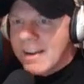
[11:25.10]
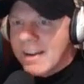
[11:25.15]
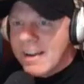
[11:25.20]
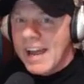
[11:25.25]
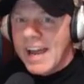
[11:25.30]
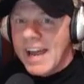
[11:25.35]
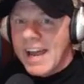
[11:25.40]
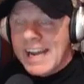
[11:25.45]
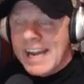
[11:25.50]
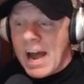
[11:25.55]

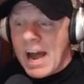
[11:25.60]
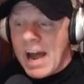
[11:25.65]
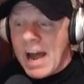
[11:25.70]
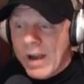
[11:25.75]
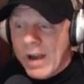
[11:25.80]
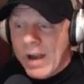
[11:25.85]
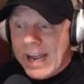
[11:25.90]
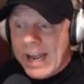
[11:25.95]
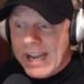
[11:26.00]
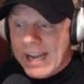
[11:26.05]
And I
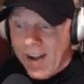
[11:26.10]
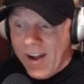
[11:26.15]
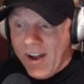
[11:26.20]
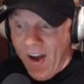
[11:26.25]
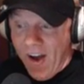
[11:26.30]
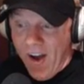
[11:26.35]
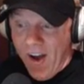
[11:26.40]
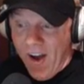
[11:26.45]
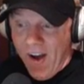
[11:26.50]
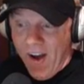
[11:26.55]
went,
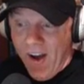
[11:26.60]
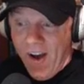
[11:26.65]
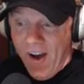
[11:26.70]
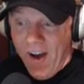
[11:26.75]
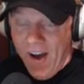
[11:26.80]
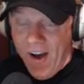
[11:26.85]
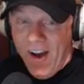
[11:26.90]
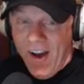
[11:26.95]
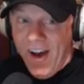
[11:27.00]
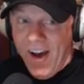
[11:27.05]

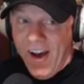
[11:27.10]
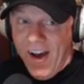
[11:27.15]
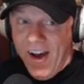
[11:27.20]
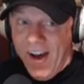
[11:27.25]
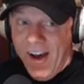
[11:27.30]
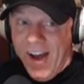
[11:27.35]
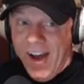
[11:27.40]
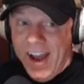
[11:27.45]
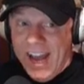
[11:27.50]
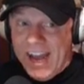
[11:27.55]

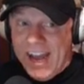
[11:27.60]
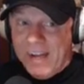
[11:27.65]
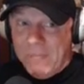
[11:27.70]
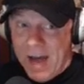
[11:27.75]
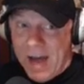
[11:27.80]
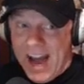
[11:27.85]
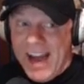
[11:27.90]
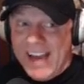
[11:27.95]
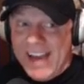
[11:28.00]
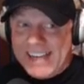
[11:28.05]
am
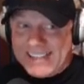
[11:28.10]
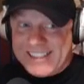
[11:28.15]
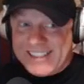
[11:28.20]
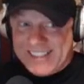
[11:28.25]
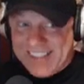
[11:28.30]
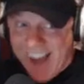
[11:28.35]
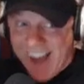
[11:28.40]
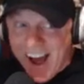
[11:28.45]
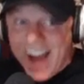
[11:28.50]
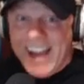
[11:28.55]
I
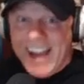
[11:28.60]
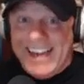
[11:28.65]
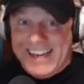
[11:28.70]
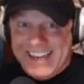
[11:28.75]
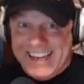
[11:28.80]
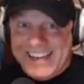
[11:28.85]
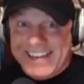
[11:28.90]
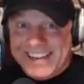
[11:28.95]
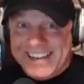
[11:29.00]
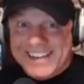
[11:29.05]

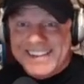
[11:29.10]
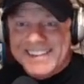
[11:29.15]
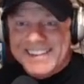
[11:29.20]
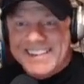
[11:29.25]
excited?